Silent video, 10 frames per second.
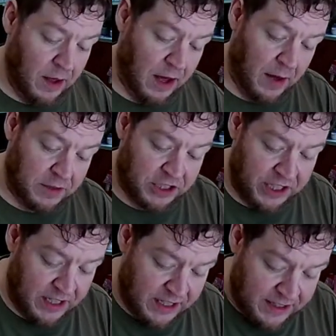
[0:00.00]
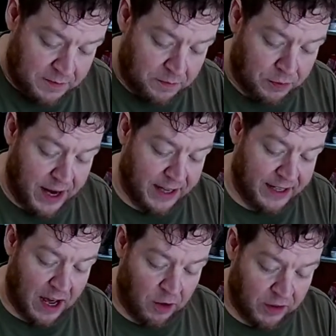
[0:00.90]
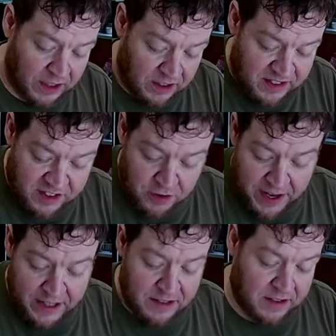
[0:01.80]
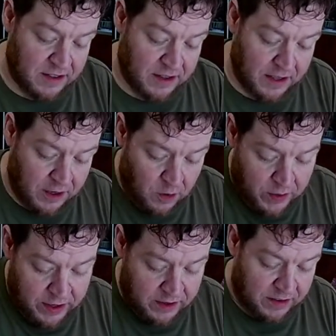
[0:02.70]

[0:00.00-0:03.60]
machine doesn't break down the little strings that go in it,